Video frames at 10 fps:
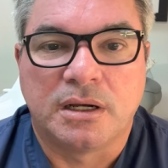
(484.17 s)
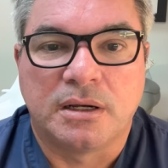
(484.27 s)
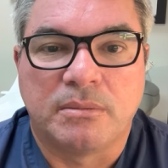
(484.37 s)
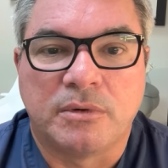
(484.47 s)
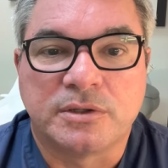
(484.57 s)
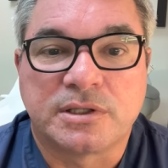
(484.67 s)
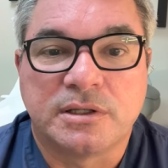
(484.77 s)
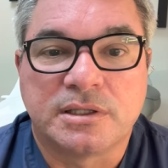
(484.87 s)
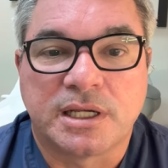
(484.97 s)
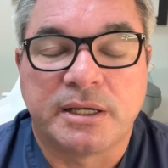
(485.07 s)
Most of
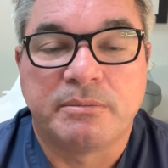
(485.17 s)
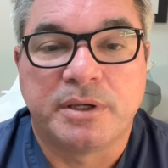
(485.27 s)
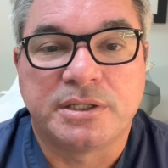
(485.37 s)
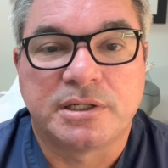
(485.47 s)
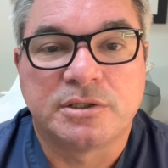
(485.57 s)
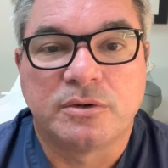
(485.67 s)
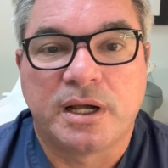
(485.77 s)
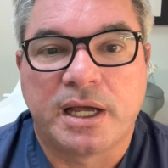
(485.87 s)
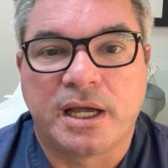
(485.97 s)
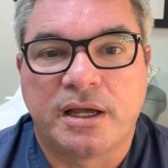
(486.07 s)
the time, patients who
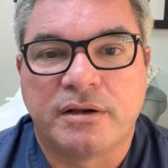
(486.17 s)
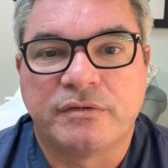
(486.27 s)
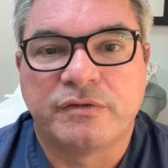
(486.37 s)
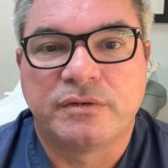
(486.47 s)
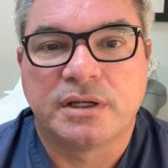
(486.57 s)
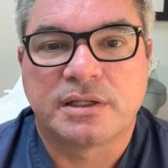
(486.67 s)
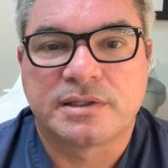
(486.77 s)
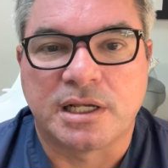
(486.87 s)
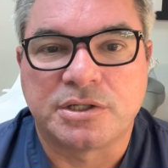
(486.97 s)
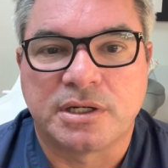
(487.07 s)
have
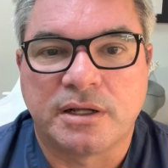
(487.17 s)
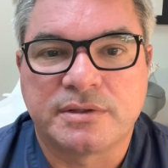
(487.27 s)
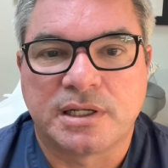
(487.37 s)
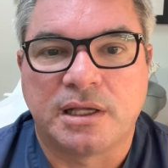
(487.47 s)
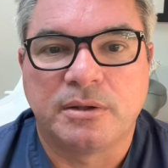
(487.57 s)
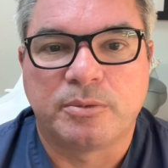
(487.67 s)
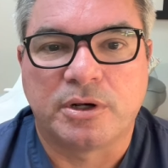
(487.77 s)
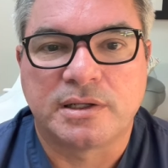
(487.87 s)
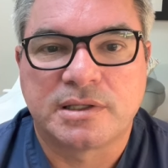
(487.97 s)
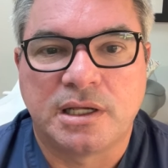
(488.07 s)
extension outside the
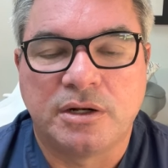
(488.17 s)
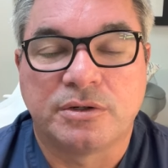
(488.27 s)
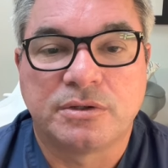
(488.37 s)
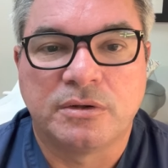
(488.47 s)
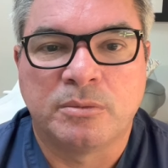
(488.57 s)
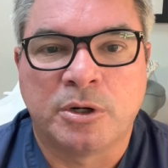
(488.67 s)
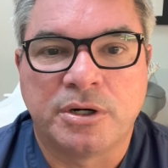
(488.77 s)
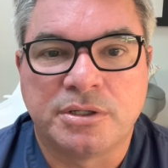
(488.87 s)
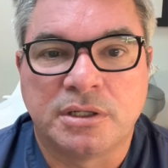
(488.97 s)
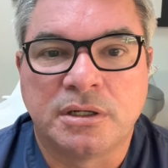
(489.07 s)
prostate or to the
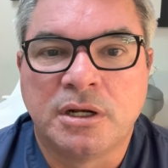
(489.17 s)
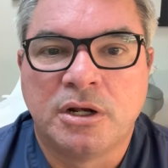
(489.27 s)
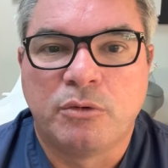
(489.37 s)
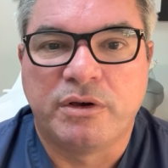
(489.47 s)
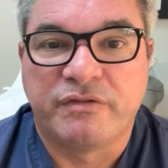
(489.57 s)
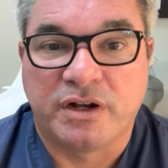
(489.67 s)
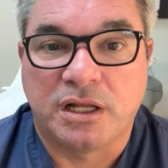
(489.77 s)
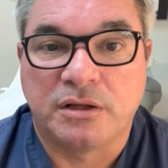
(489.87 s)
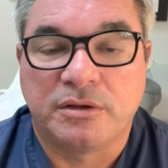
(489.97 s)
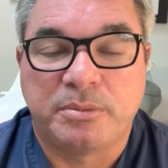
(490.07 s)
margin, we
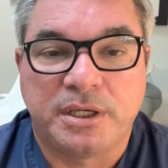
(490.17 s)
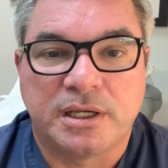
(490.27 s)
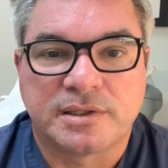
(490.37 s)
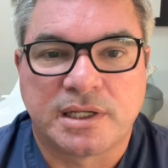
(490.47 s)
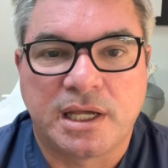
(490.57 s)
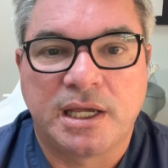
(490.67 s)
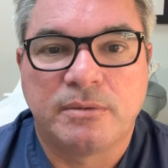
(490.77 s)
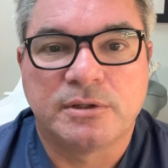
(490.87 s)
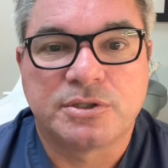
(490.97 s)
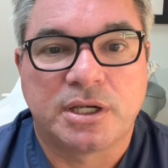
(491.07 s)
follow the PSA.
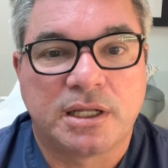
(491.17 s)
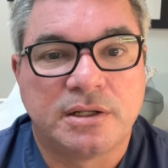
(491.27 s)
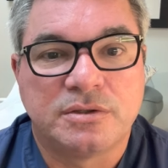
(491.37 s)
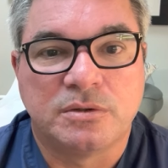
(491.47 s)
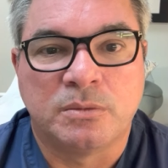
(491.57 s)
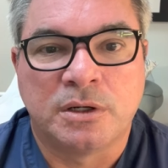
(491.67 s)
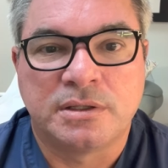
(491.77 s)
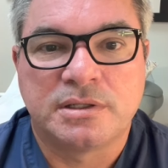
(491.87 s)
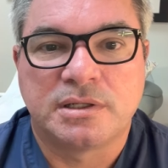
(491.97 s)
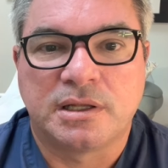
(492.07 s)
We'll check it in 2
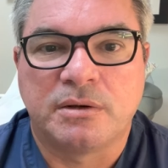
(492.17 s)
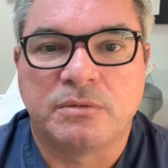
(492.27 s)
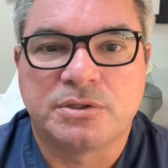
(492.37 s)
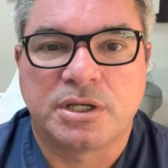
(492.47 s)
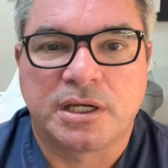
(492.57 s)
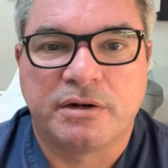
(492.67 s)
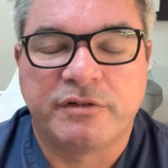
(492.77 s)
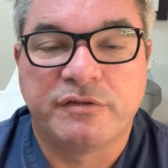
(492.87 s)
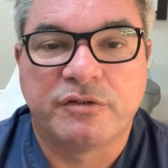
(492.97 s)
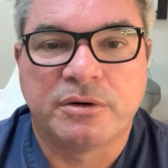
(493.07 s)
months, and then we'll check it every
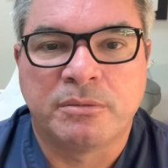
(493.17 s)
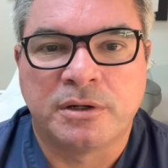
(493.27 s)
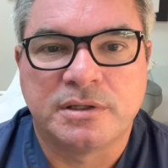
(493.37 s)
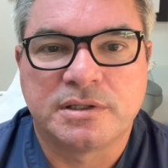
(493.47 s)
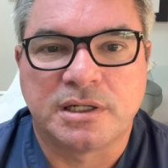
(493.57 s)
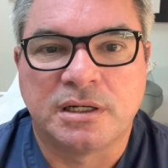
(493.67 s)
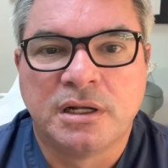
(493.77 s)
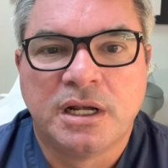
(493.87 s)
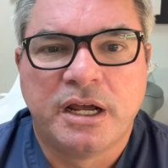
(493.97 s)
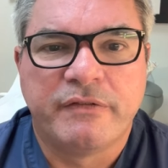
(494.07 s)
4 months. And
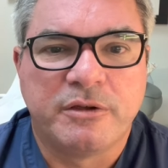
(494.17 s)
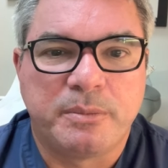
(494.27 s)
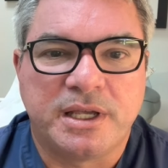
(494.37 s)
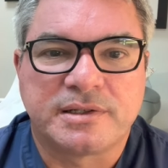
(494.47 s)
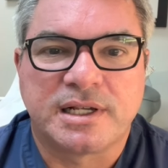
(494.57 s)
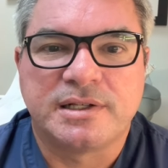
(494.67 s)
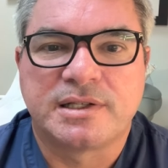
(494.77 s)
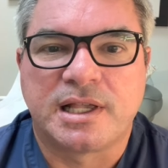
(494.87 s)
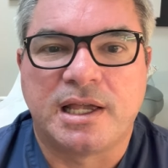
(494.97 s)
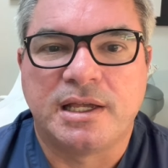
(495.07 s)
if the PSA
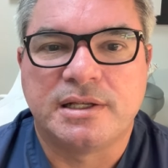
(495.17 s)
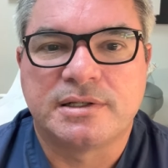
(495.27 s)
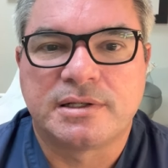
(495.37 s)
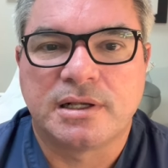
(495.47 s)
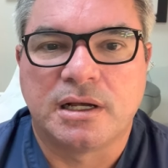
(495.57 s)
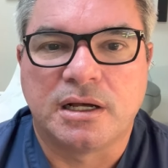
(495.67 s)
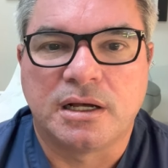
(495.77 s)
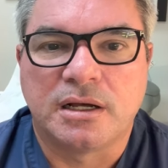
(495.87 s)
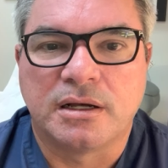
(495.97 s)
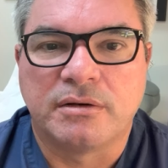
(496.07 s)
stays
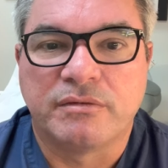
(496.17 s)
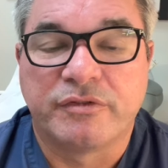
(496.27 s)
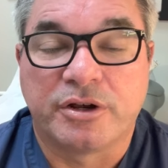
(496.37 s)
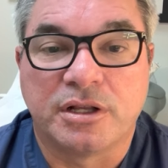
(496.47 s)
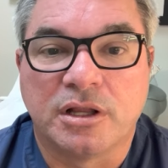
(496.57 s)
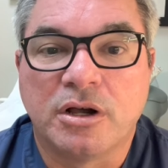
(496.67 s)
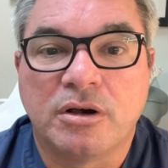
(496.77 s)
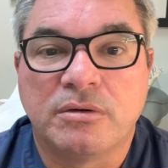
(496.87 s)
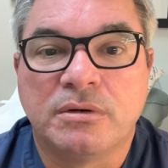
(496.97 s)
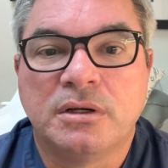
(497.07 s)
very
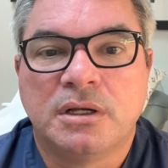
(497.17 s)
low,